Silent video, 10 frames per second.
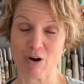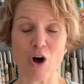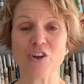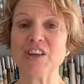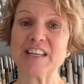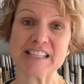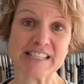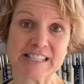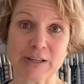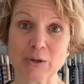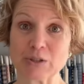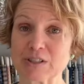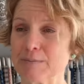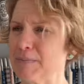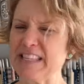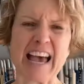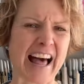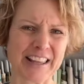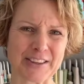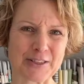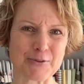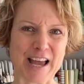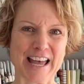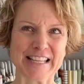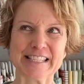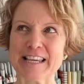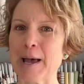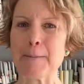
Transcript: all done in silks, metallic threads,